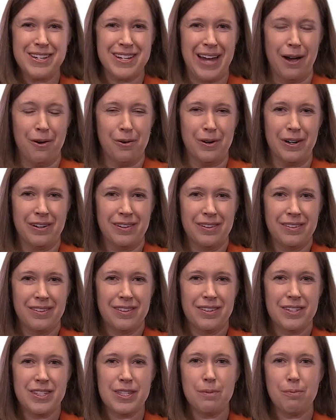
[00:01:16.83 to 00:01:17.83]
shower,
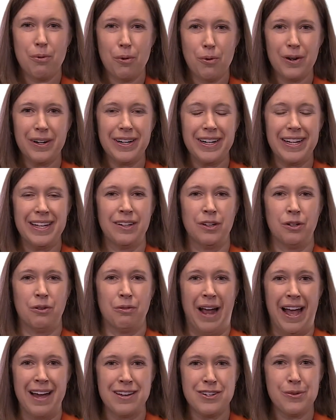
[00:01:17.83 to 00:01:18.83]
support in
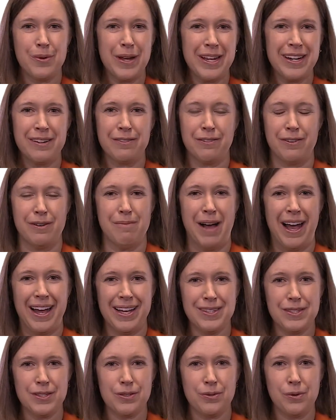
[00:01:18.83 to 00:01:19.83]
graduating from
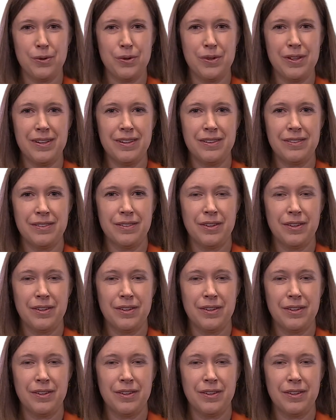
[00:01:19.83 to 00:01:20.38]
high school,